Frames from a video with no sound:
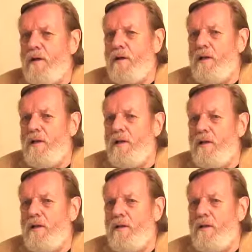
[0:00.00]

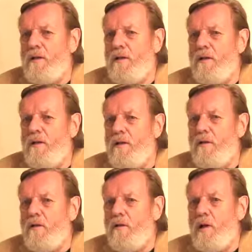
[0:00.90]
any
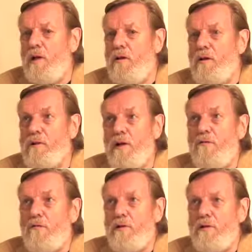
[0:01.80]
great
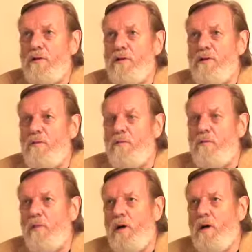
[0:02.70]
discomfort
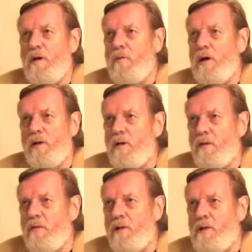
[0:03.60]
by
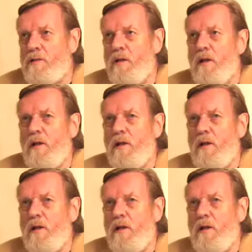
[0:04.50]
all of this.